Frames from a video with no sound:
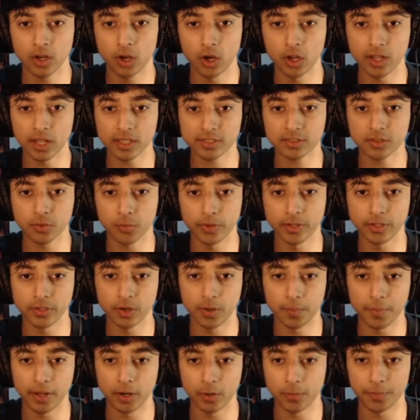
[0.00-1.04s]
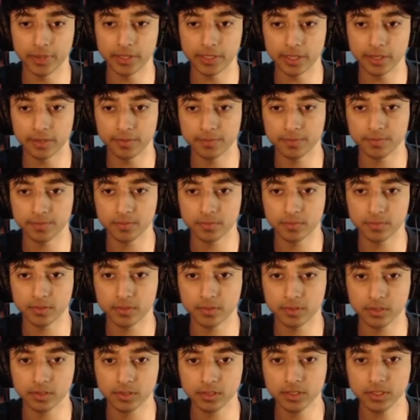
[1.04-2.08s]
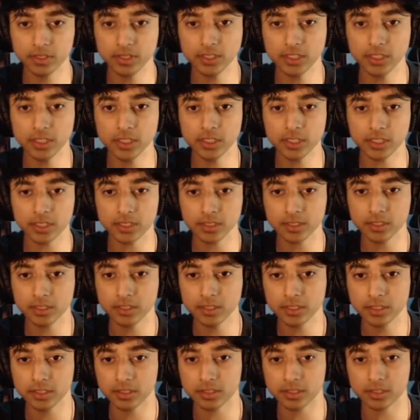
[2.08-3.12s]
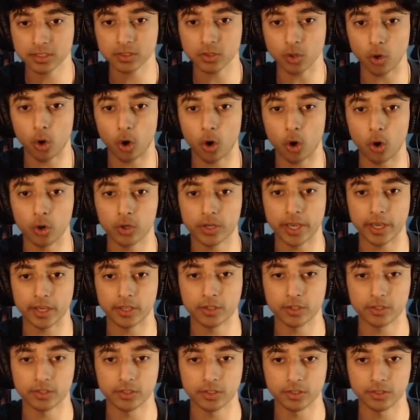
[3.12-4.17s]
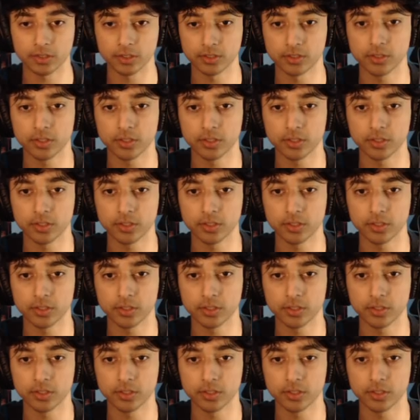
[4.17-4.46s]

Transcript: oh, that's the window. I might not make it. Oh! oh okay, good, good, good,